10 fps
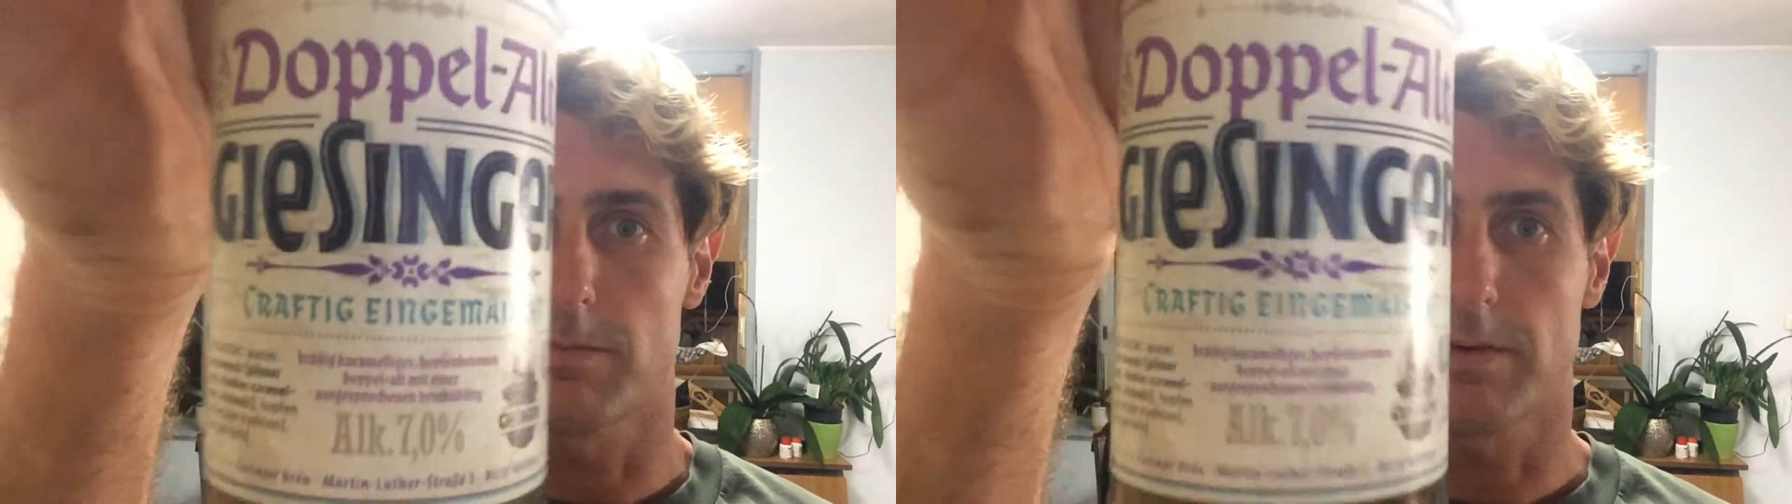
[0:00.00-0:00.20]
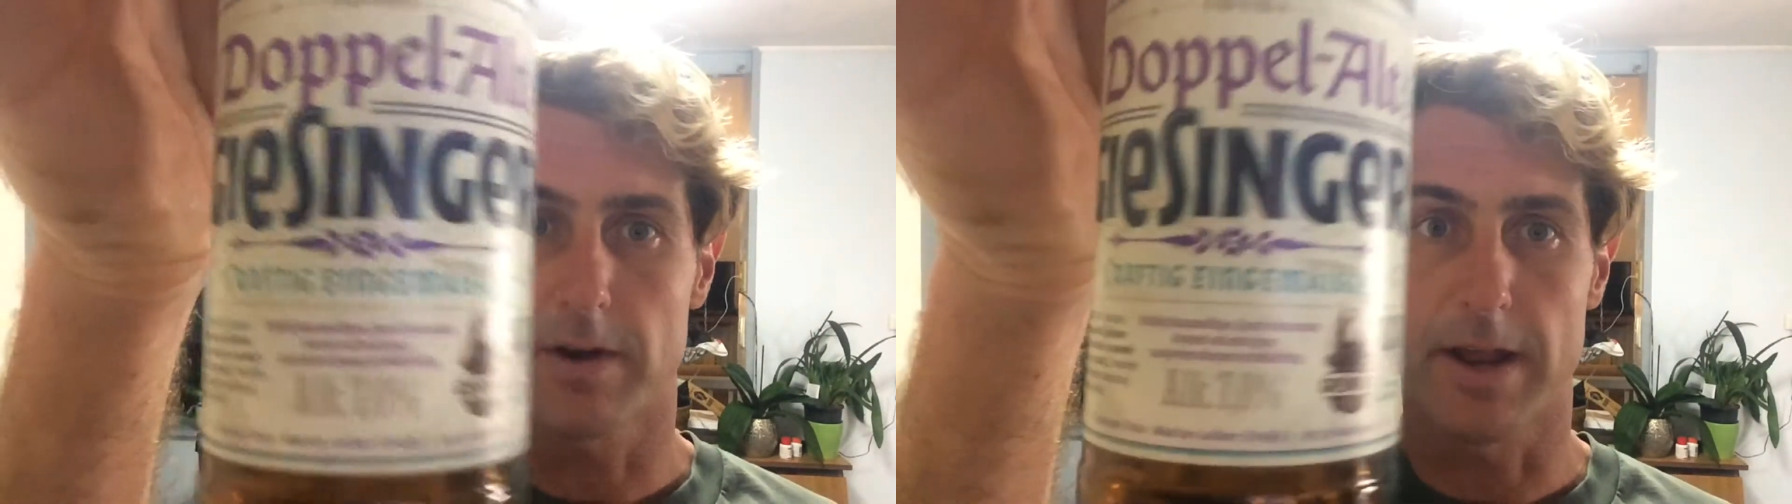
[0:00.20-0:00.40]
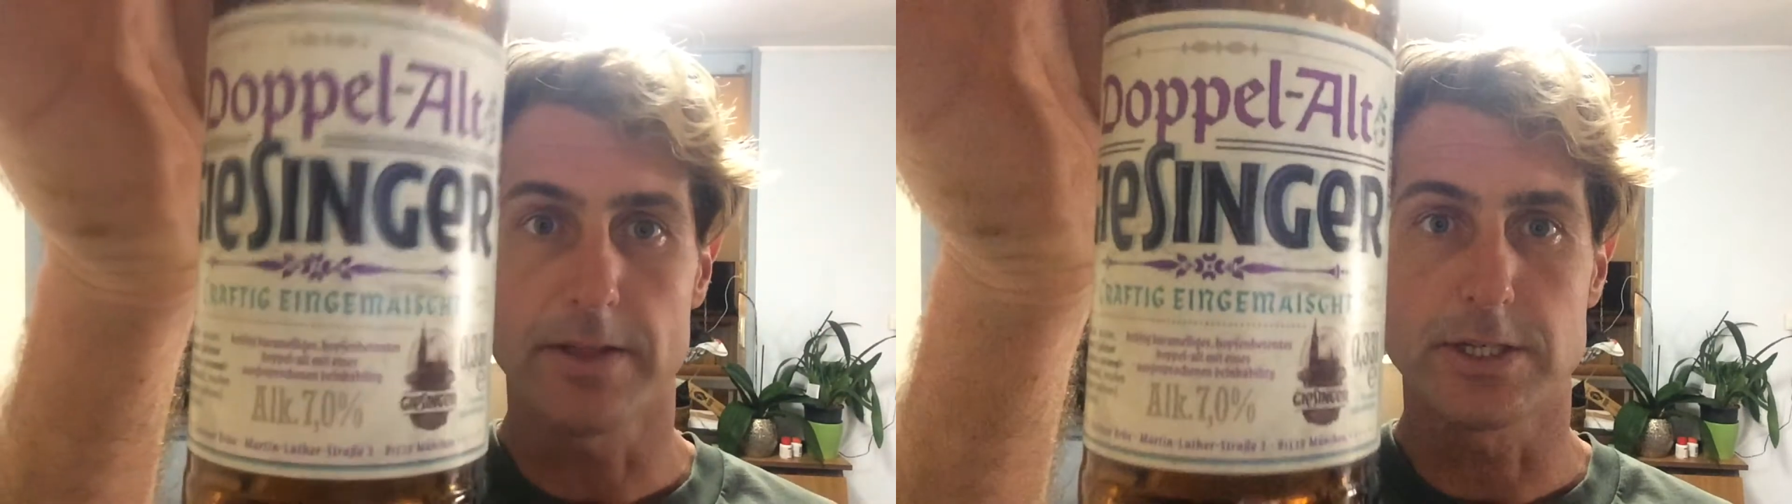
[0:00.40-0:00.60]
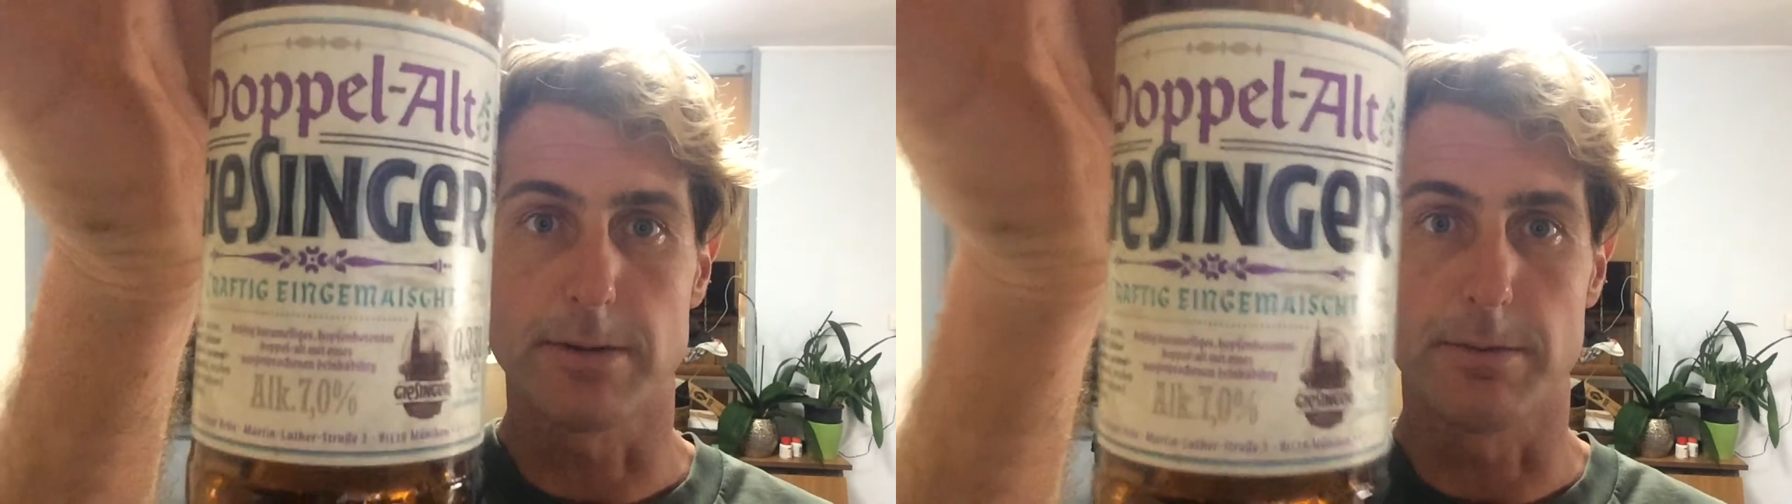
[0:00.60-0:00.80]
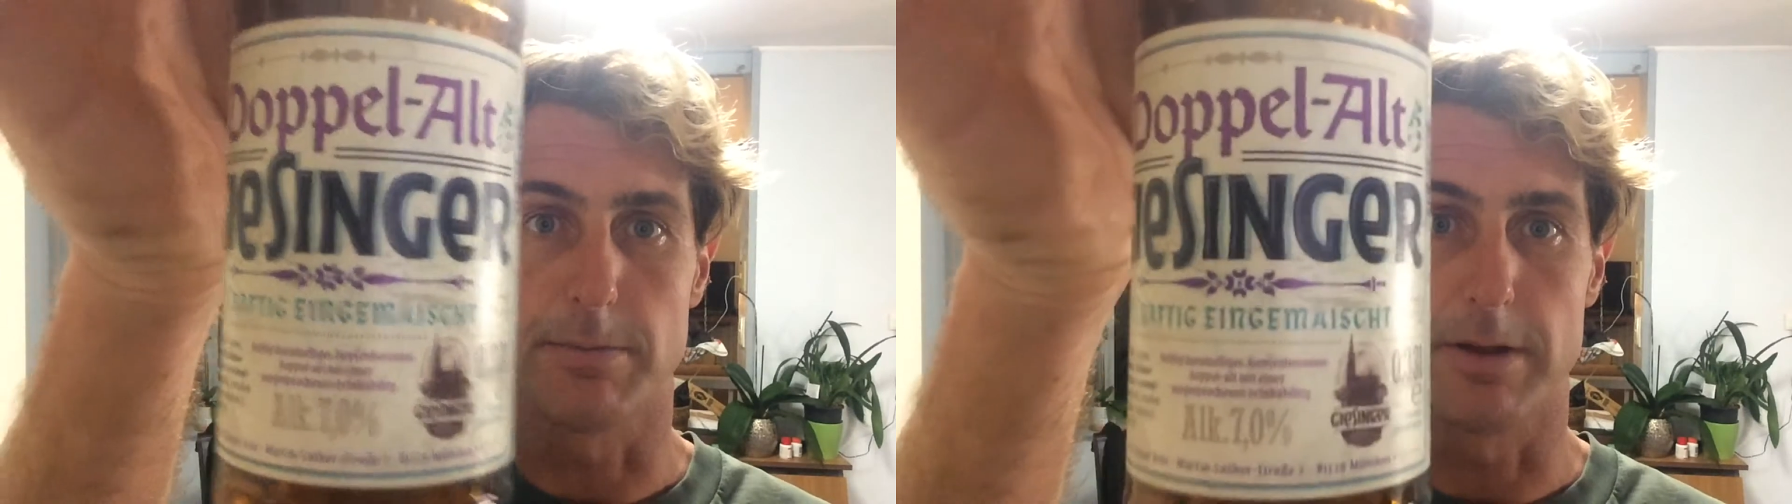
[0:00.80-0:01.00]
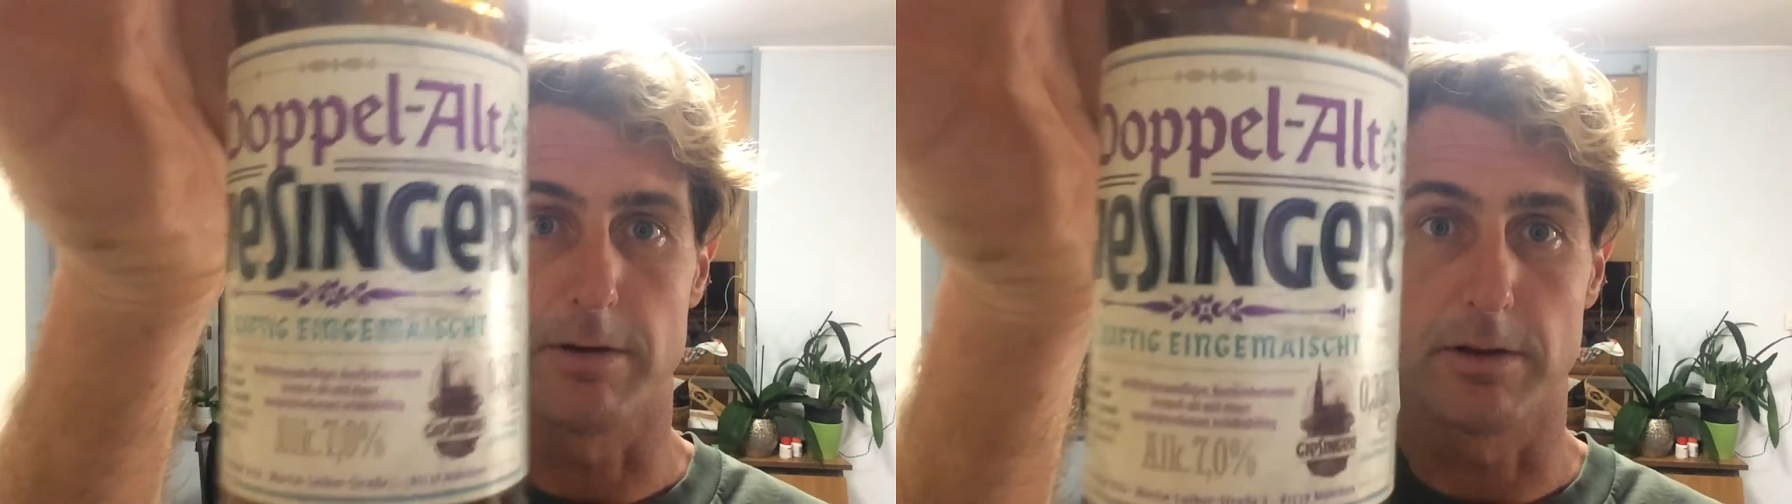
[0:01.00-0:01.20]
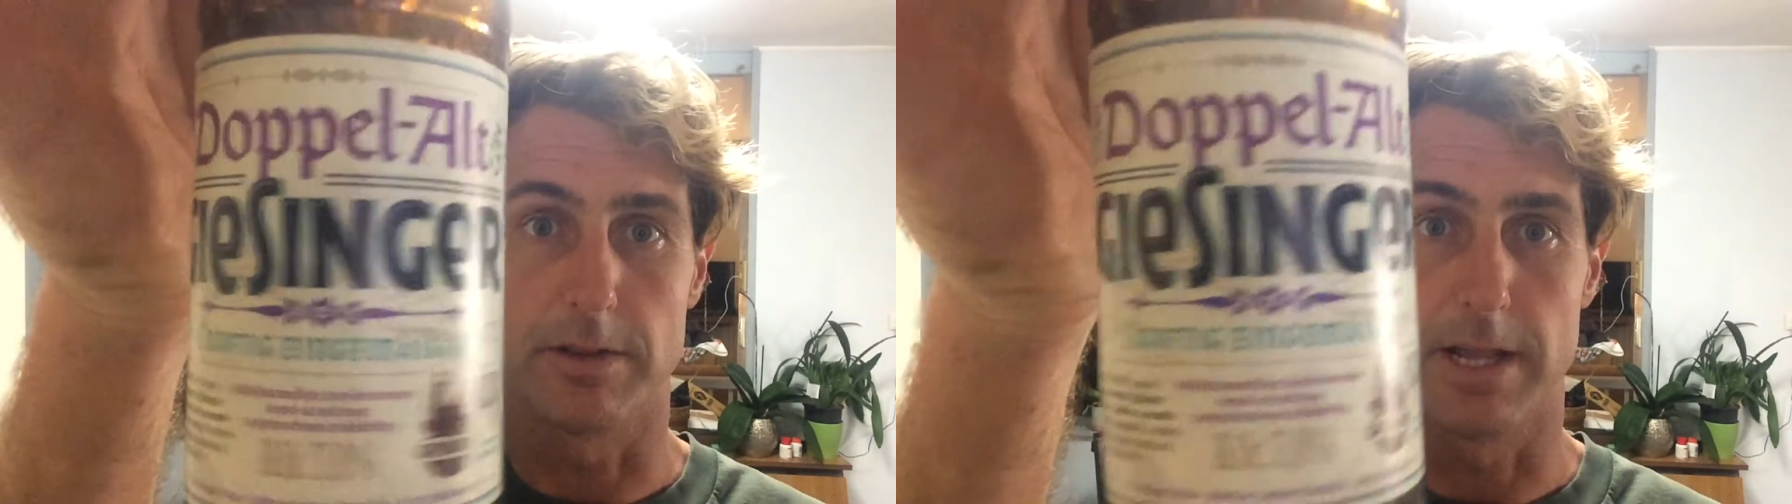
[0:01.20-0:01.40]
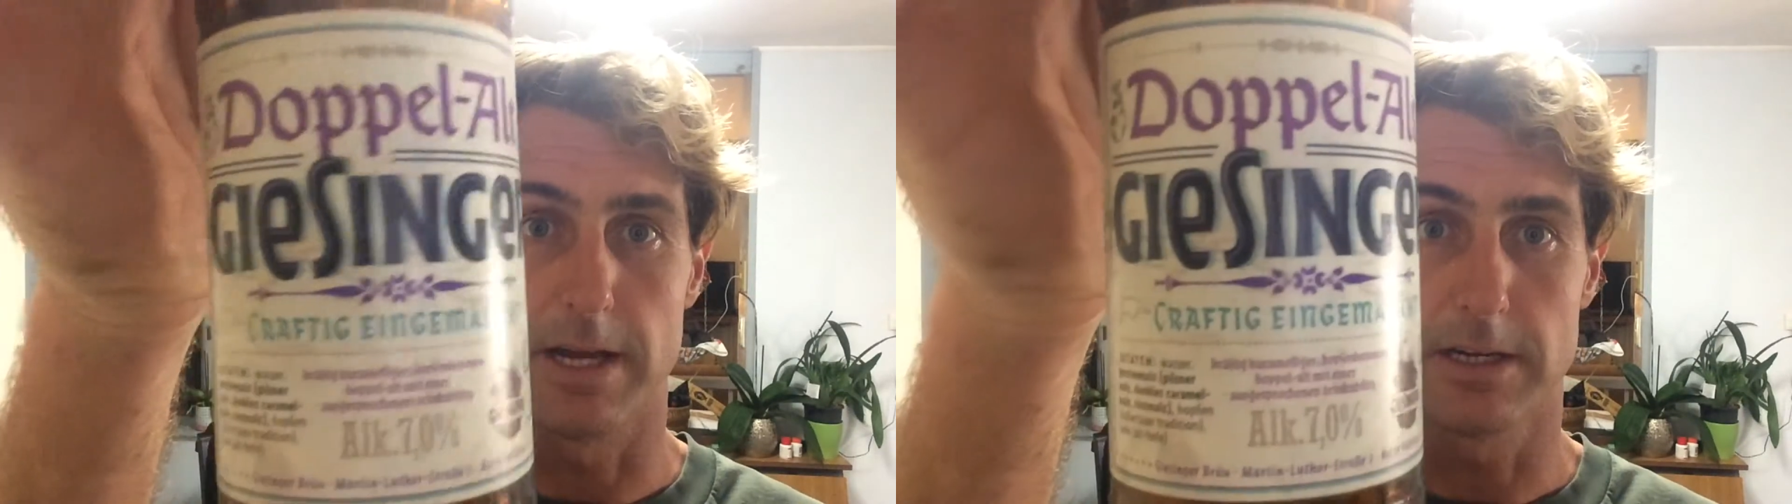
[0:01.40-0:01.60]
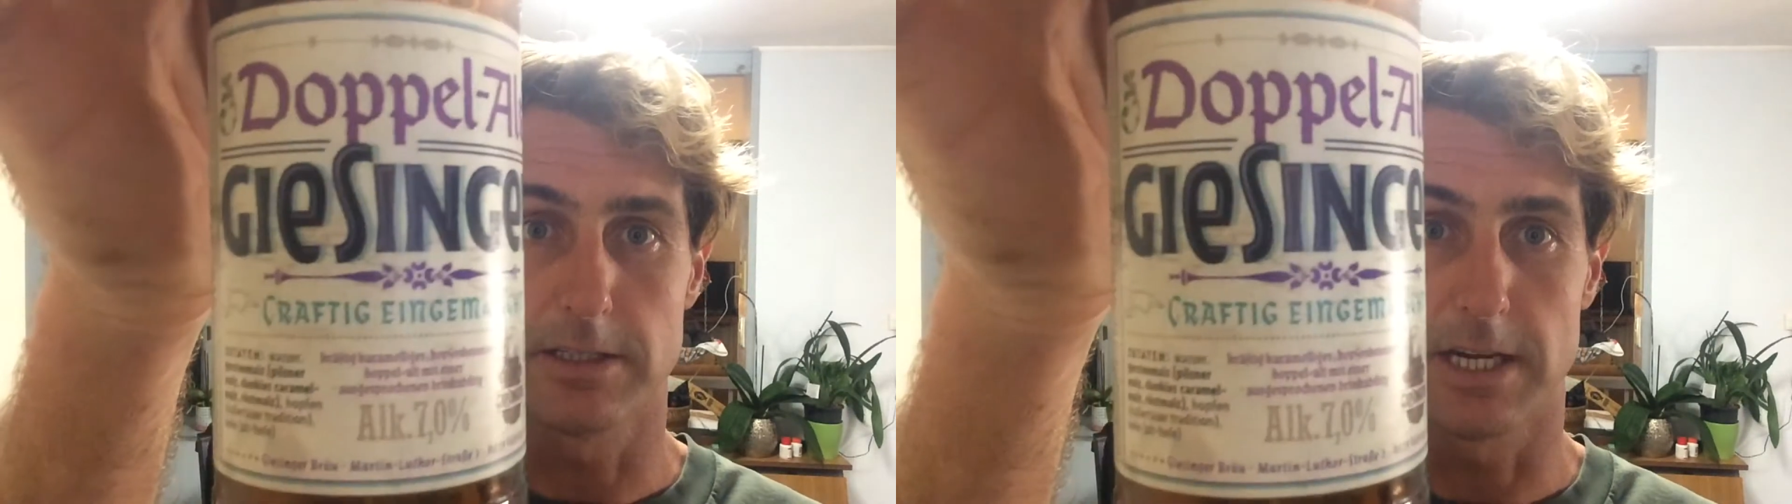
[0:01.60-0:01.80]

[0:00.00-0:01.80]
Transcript: we've got another German beer on now.